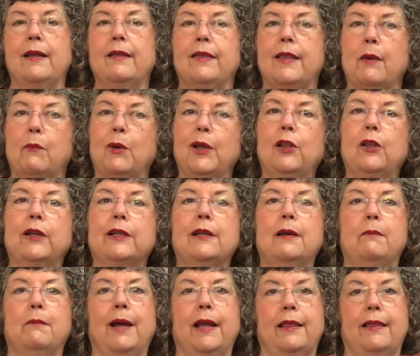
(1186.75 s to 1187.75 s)
Then we looked
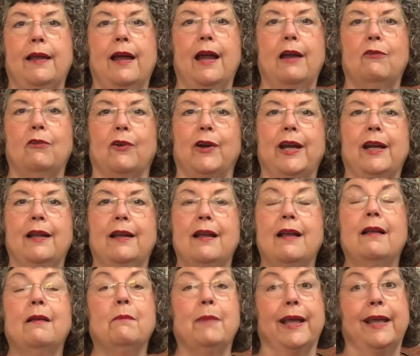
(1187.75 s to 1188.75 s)
at my thyroid.
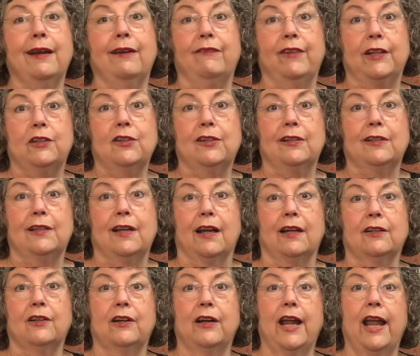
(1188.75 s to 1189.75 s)
My conventional
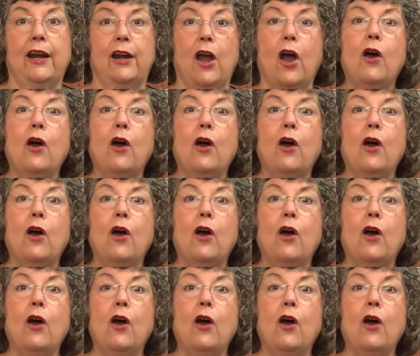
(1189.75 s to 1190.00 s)
doctor had